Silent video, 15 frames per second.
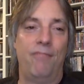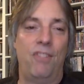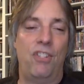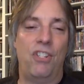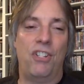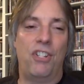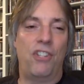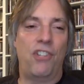
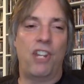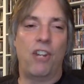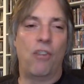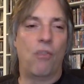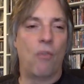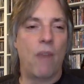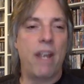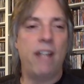Just such a
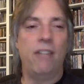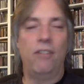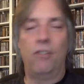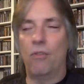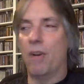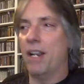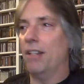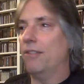great,
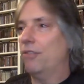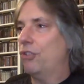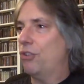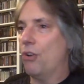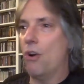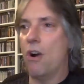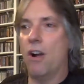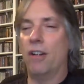great
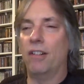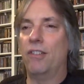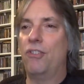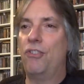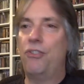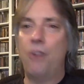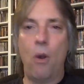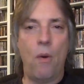song.
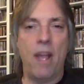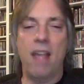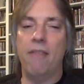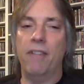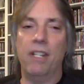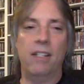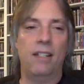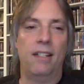So
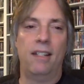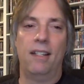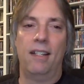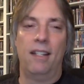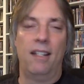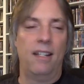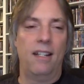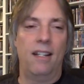heavy.
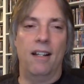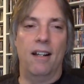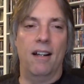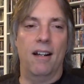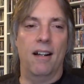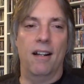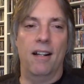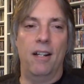
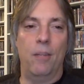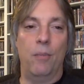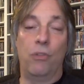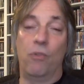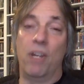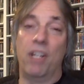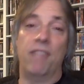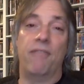Uh, it was
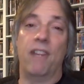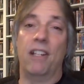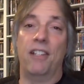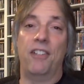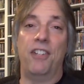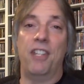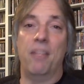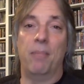great to
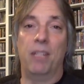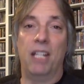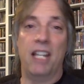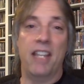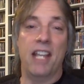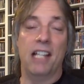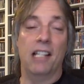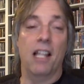finally see them
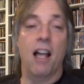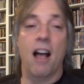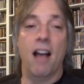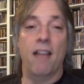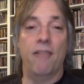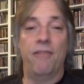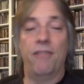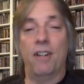play that
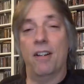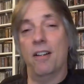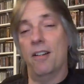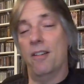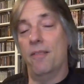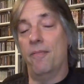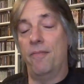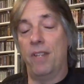live,
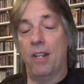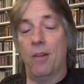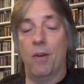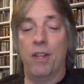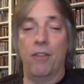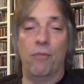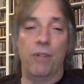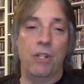uh, you know,
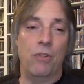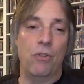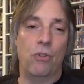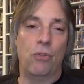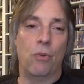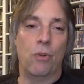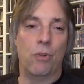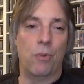on the reunion
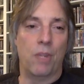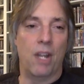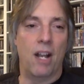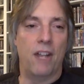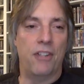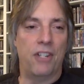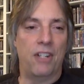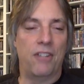tours with
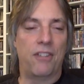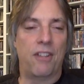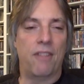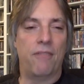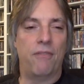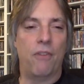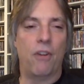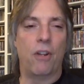Ozzy and
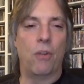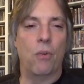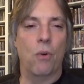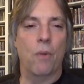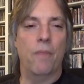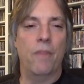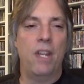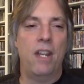stuff. Very
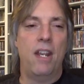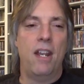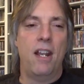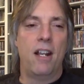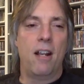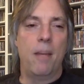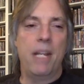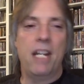cool.
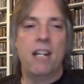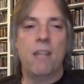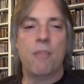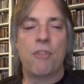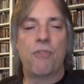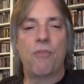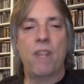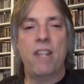Coming in at
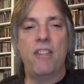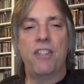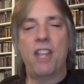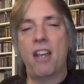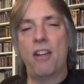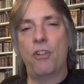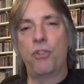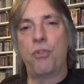number three, the
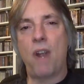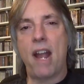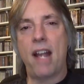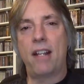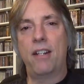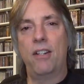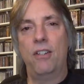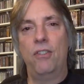title
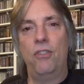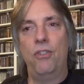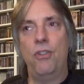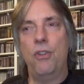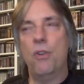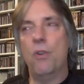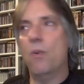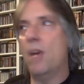track
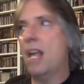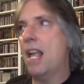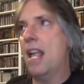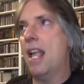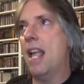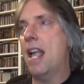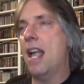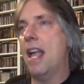to
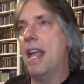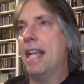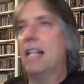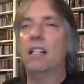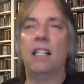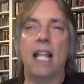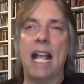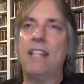a
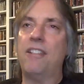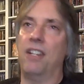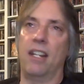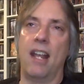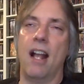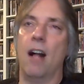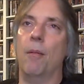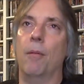
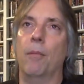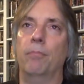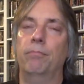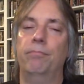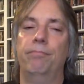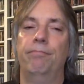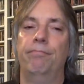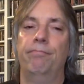classic album,
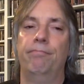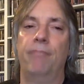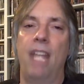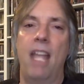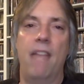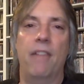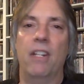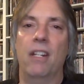
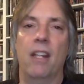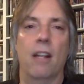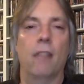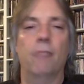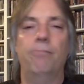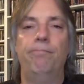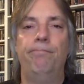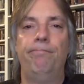Heaven and Hell.